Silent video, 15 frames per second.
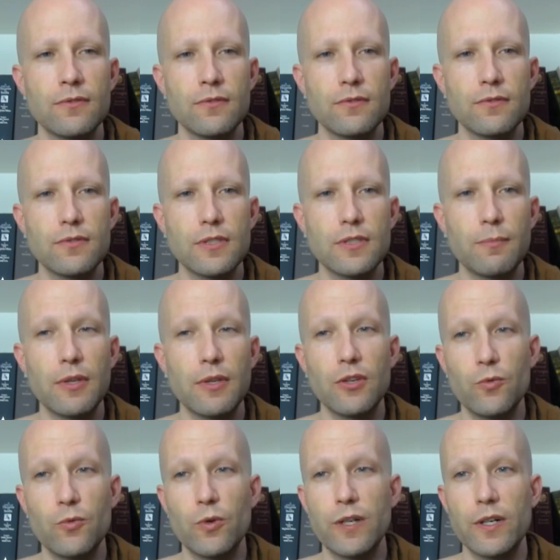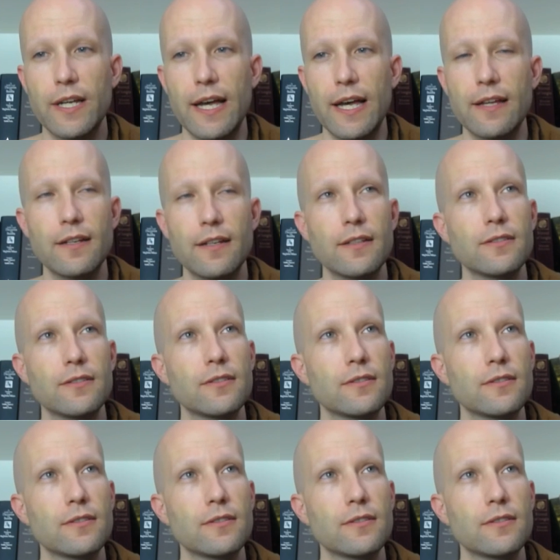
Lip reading: It's something you work at, as